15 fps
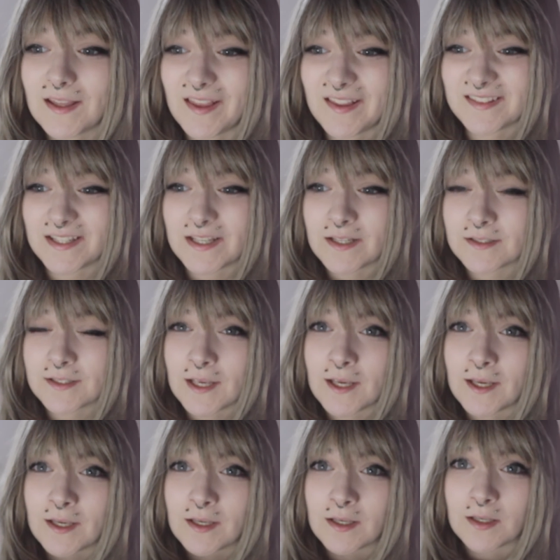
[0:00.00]
It is
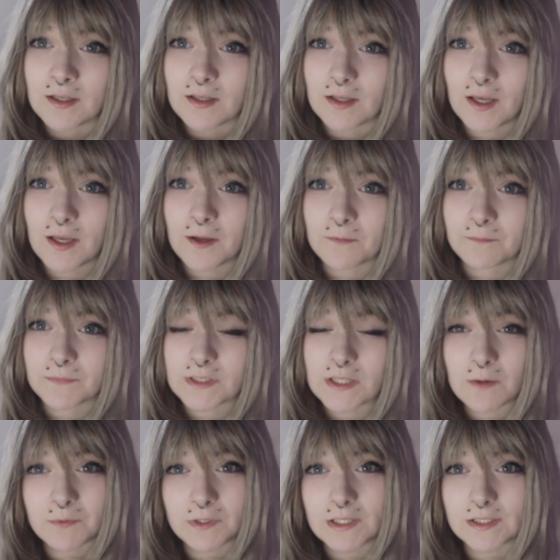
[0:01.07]
a
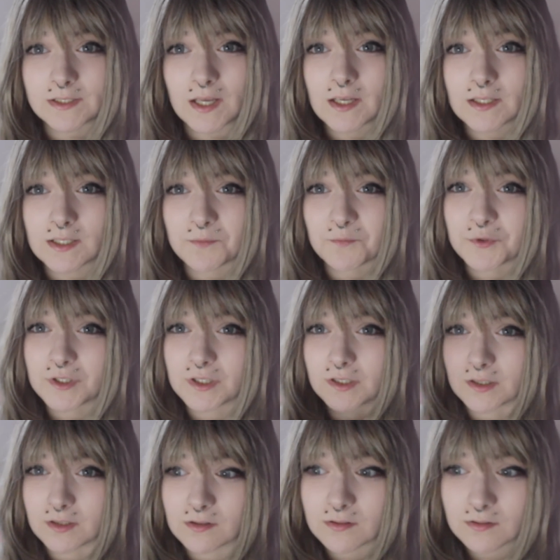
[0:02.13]
Japanese high
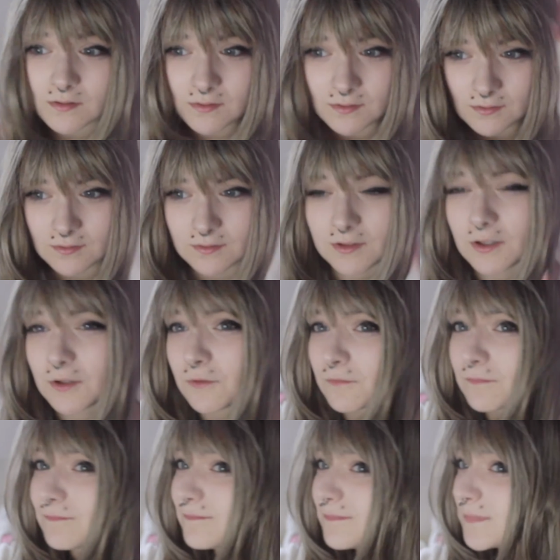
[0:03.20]
temperature, you
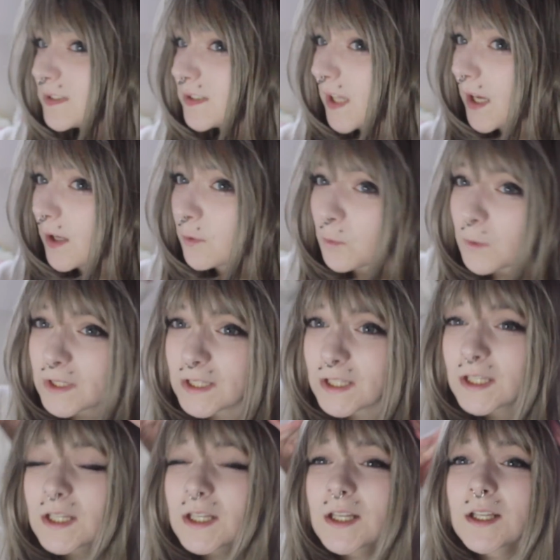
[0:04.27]
know, styled
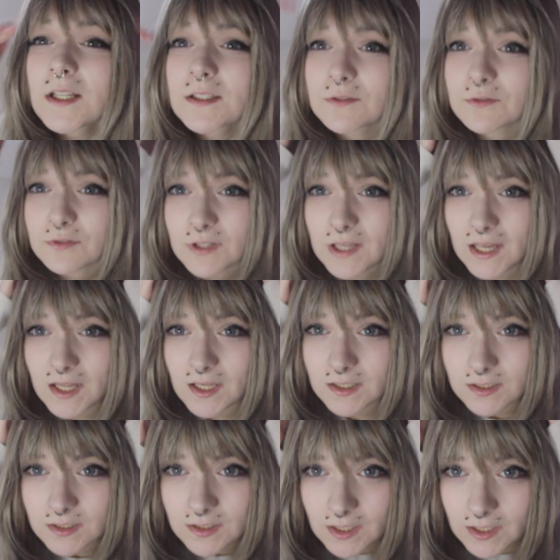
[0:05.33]
wig. So you
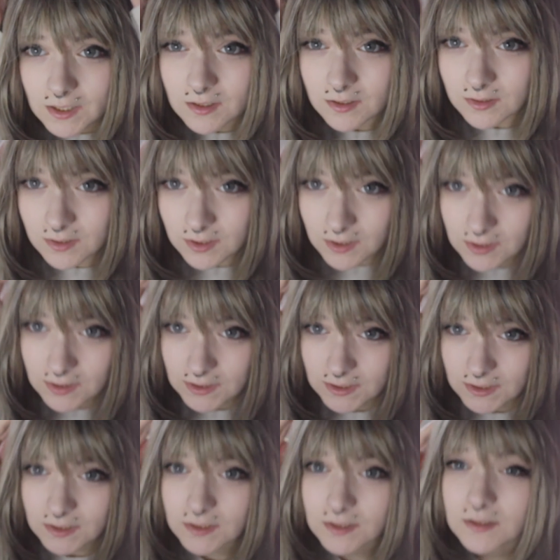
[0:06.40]
can like curl
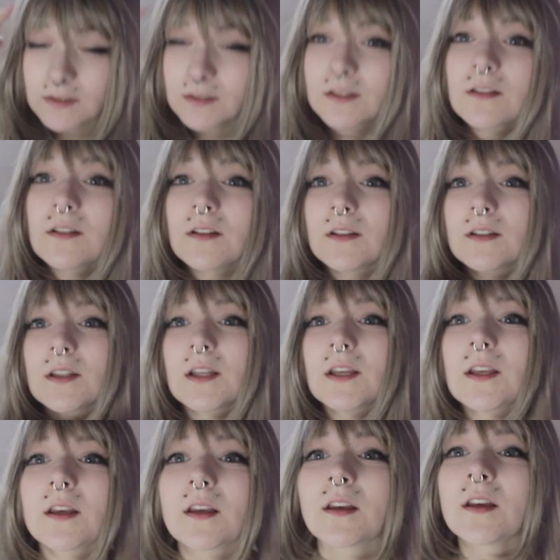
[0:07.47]
it, and
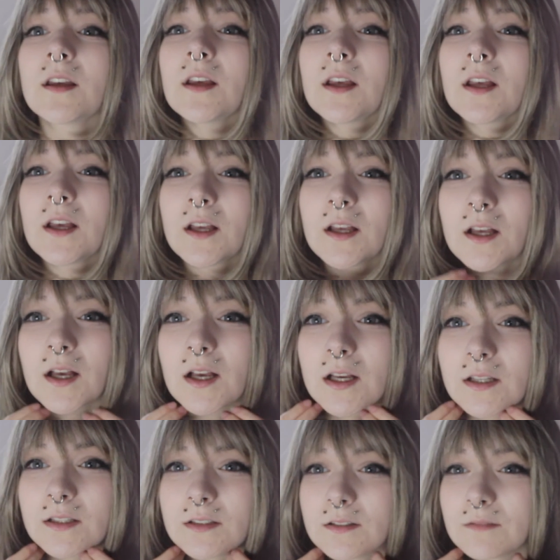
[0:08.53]
like
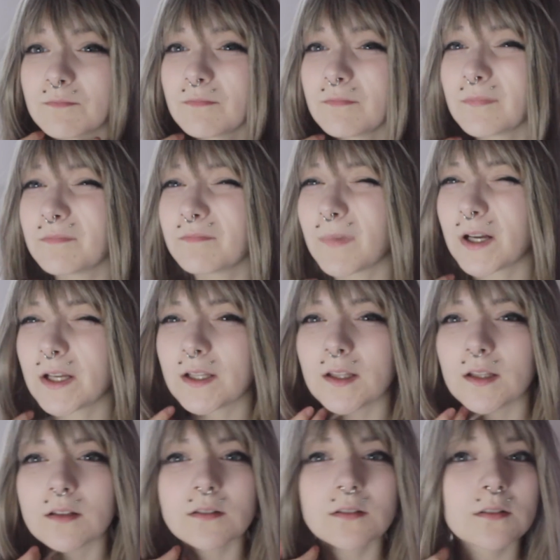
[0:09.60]
I
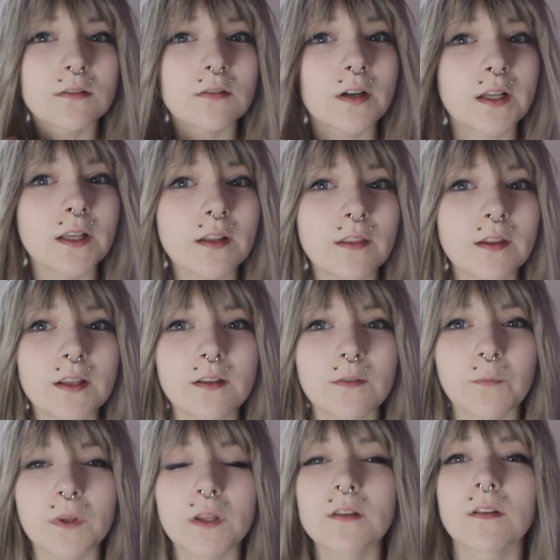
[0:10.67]
might straighten these
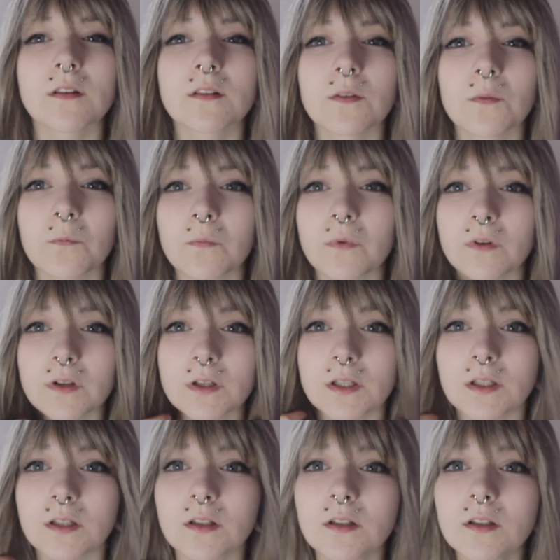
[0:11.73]
bits at some
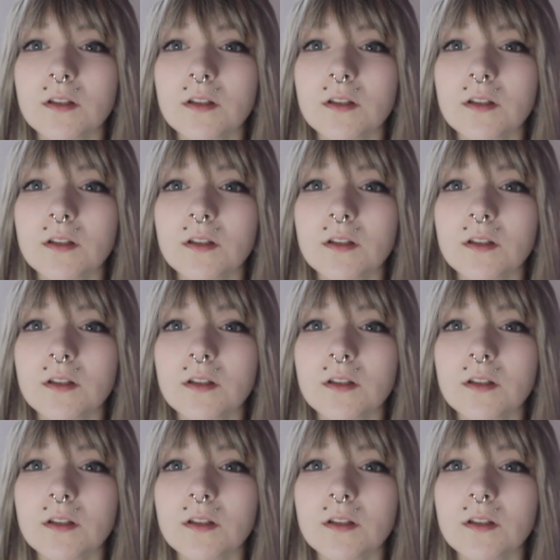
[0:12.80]
point.